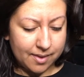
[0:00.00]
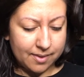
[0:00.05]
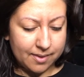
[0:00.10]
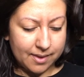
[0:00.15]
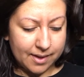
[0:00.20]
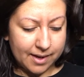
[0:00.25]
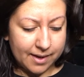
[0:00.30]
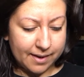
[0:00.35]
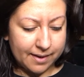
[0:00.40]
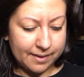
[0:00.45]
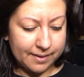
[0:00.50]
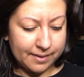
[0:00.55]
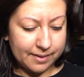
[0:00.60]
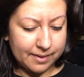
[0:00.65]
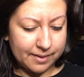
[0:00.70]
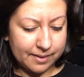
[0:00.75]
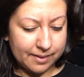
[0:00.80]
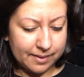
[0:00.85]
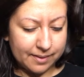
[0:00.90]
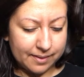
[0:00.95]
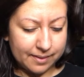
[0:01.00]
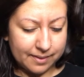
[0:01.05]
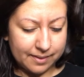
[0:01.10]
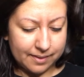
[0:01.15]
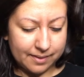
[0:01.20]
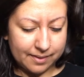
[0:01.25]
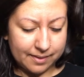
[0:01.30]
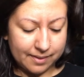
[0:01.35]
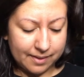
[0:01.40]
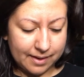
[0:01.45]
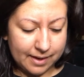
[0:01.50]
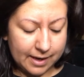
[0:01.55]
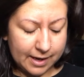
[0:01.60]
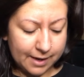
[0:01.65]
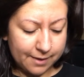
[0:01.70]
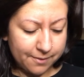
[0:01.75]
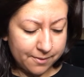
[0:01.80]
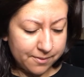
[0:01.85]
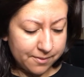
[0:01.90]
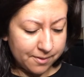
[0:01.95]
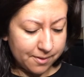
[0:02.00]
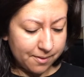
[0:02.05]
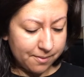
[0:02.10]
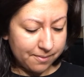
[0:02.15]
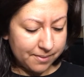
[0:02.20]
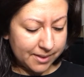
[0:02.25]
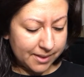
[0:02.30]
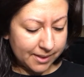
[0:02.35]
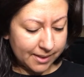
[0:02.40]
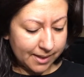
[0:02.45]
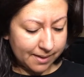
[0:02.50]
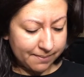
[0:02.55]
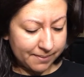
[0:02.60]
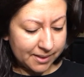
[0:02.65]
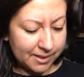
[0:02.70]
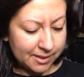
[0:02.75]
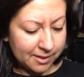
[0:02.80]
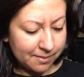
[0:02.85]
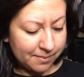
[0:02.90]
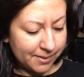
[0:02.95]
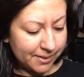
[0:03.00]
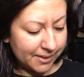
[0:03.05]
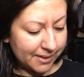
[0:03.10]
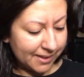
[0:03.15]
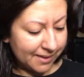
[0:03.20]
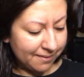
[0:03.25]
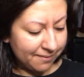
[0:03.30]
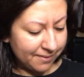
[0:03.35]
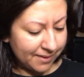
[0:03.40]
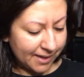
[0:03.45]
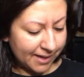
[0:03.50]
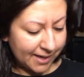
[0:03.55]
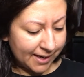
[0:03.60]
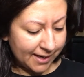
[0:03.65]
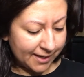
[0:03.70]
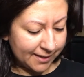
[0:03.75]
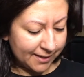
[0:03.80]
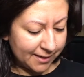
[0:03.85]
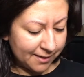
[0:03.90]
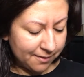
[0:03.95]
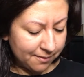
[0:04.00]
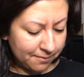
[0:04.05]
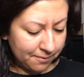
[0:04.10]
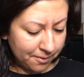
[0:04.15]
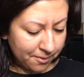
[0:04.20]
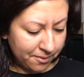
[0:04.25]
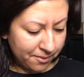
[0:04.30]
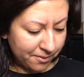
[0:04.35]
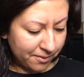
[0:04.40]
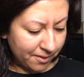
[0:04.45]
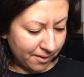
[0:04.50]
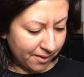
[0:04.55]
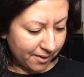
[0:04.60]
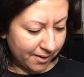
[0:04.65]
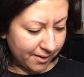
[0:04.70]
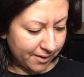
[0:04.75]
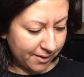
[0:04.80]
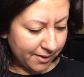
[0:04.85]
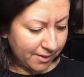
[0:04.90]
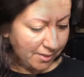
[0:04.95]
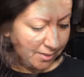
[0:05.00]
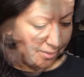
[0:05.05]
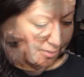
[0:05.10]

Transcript: that I don't know what led me to believe that I'd get a photo card.